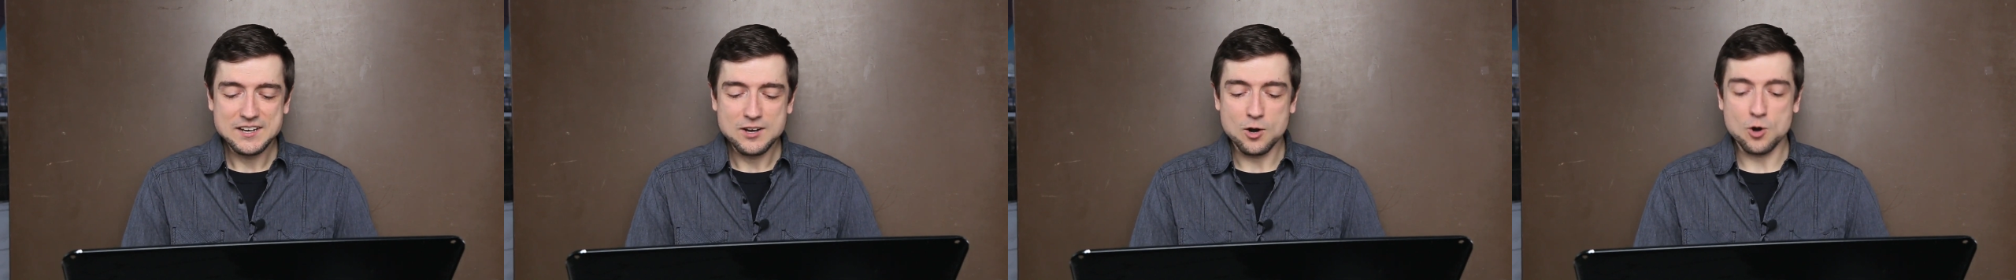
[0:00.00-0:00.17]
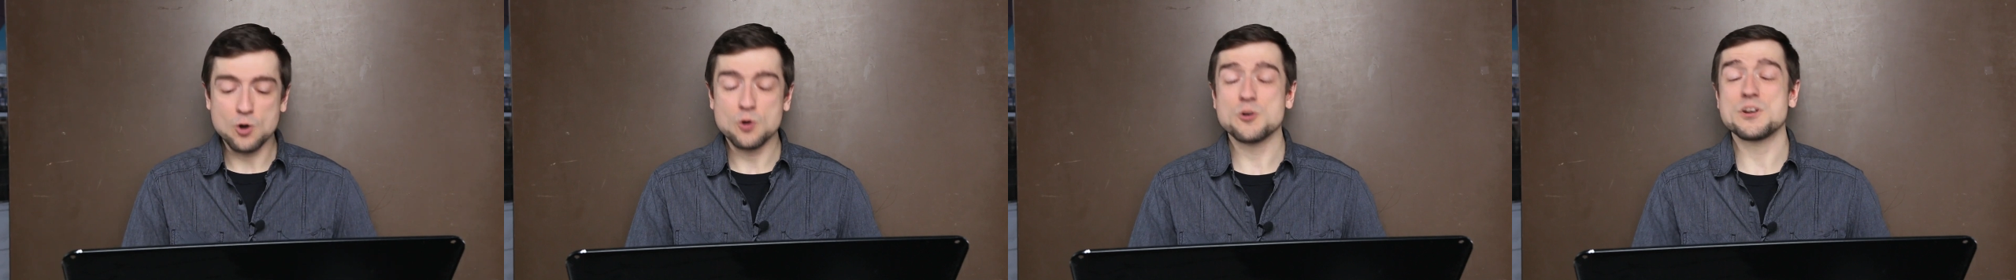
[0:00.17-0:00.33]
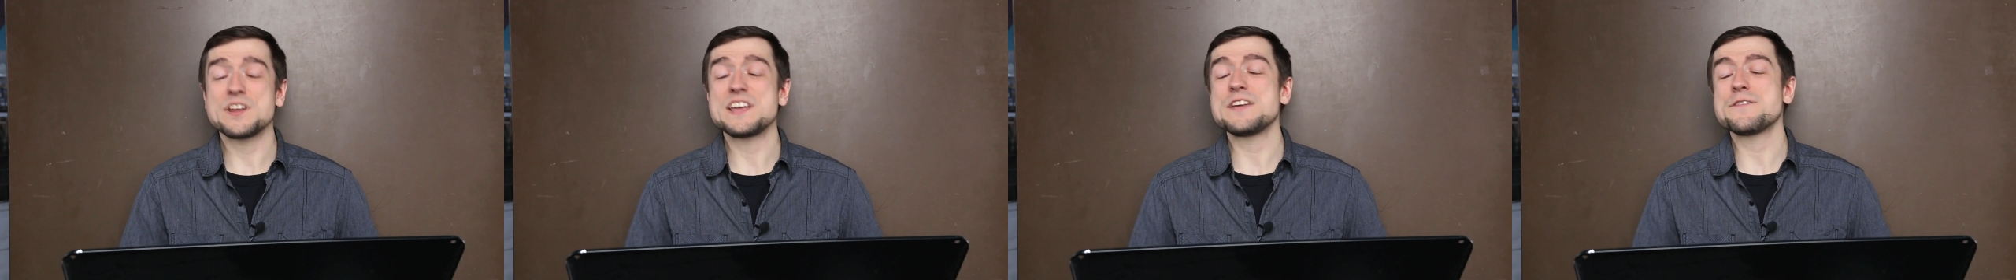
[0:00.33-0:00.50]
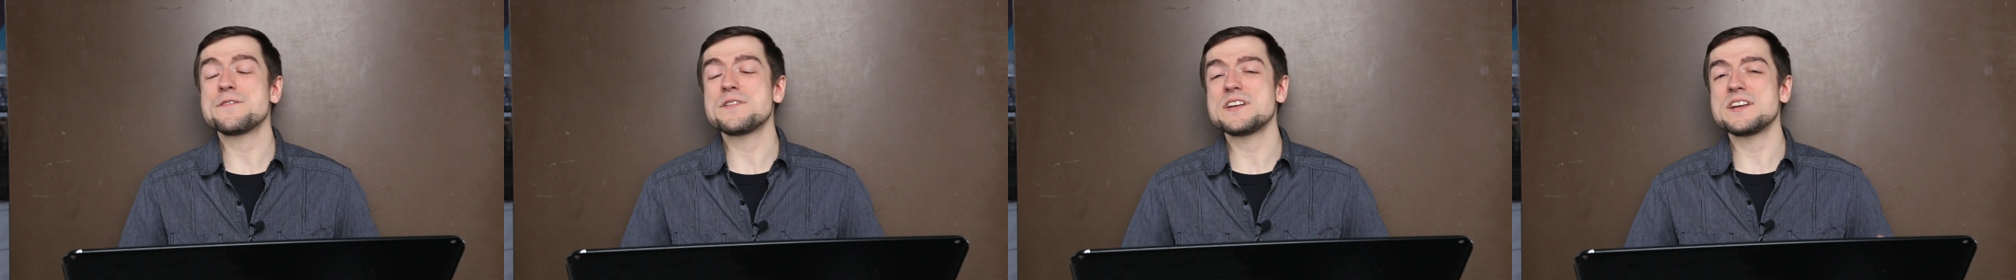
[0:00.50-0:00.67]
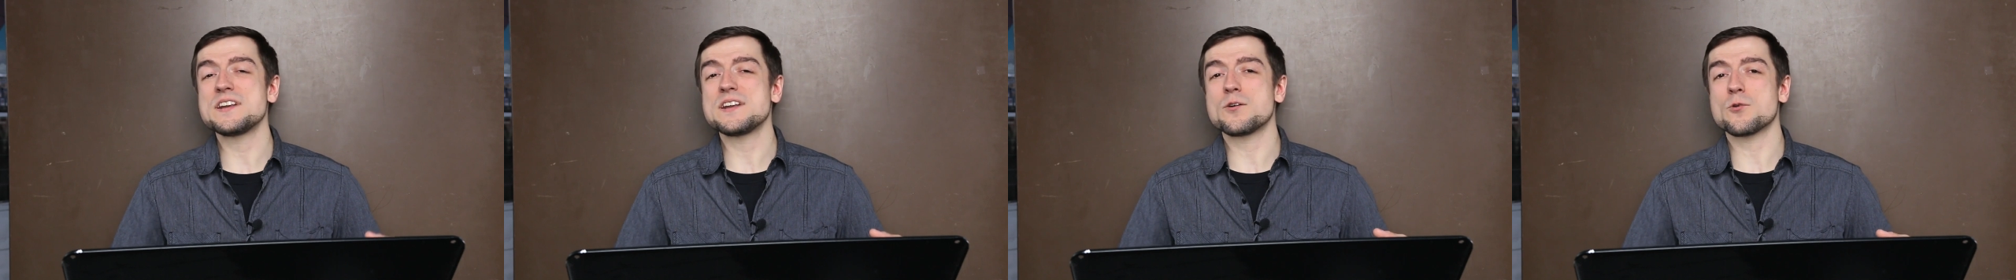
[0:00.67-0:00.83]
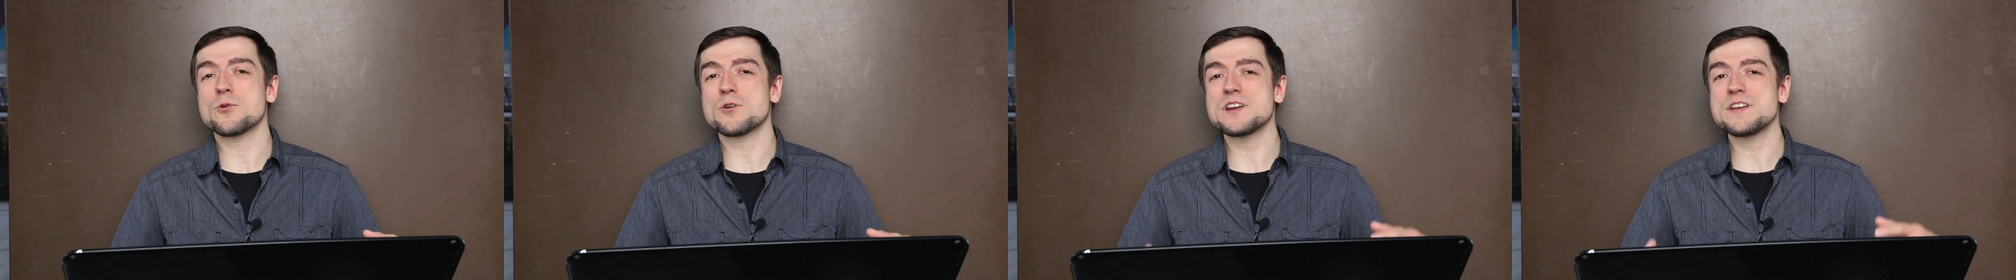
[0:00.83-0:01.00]
Or
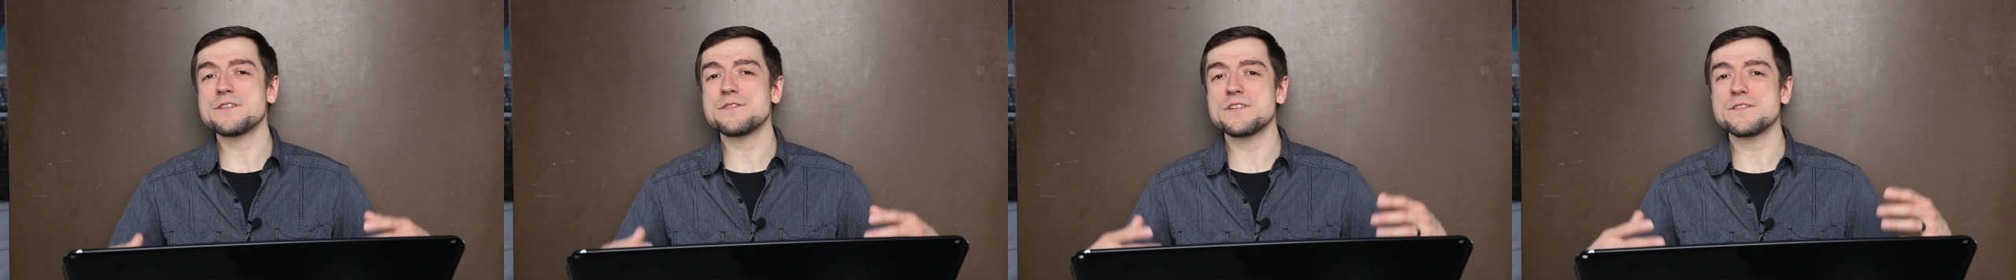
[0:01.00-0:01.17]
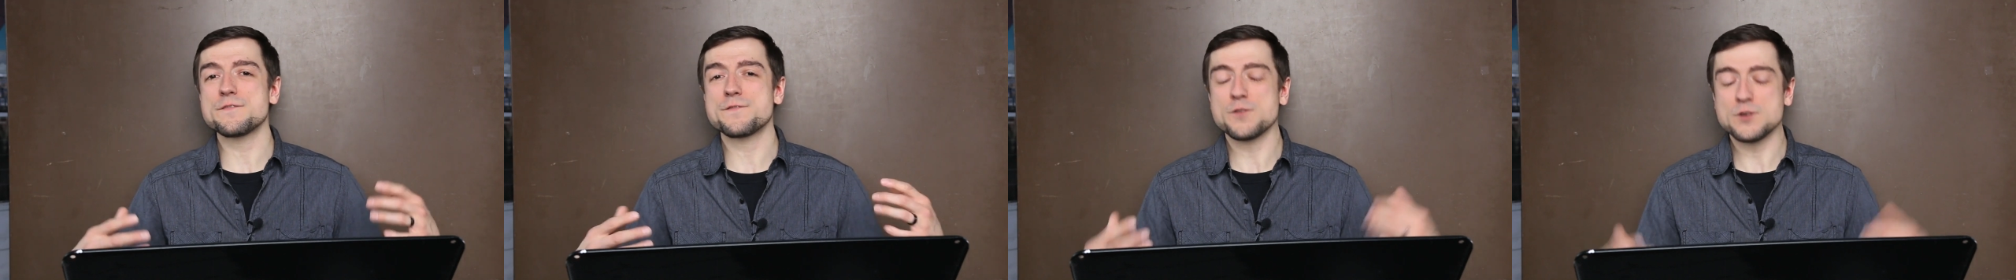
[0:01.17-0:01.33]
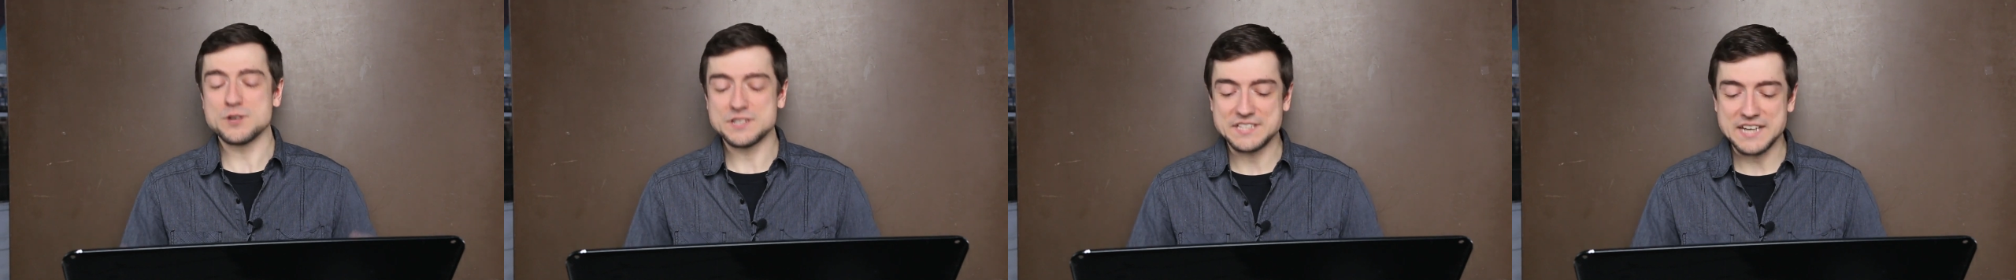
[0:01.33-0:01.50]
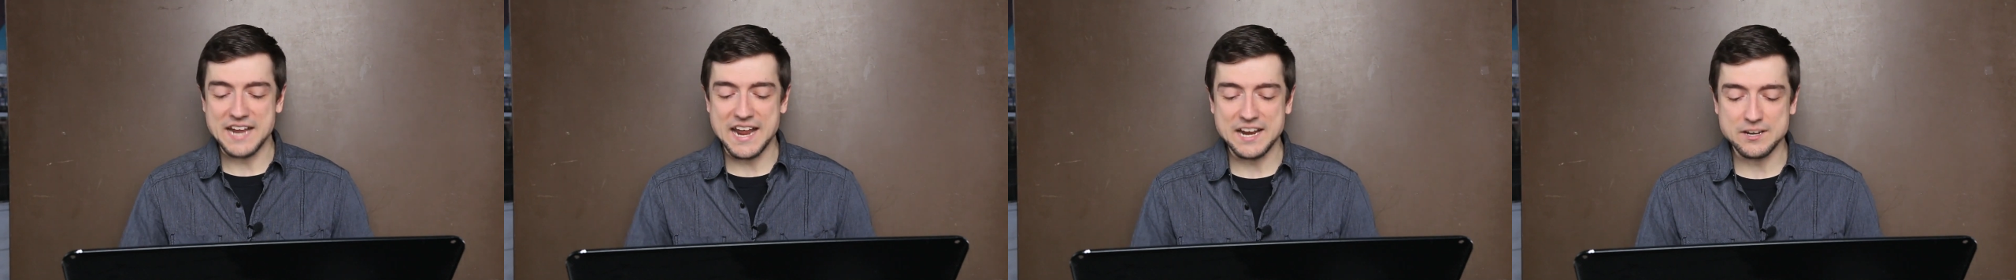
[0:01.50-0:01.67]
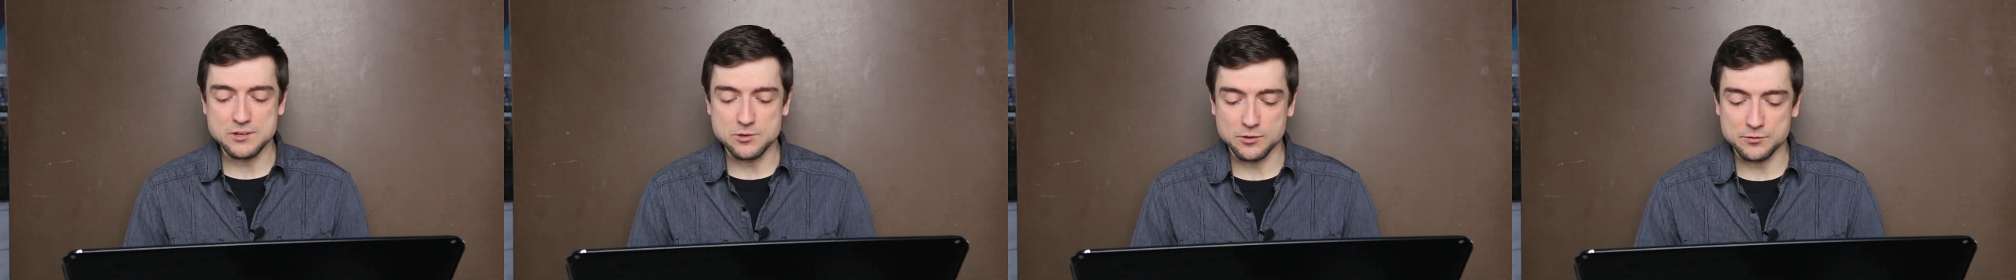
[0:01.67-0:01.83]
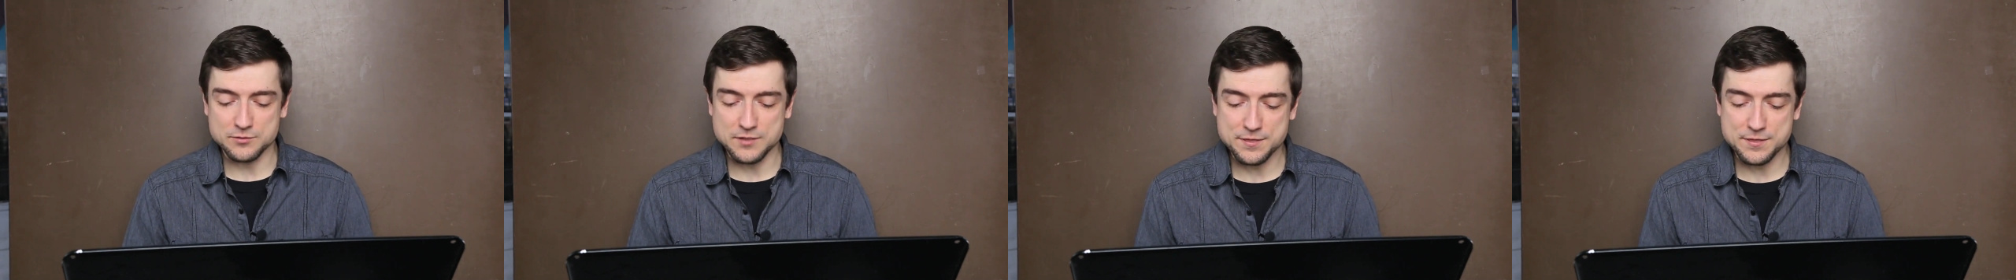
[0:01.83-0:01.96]
even for Daniel,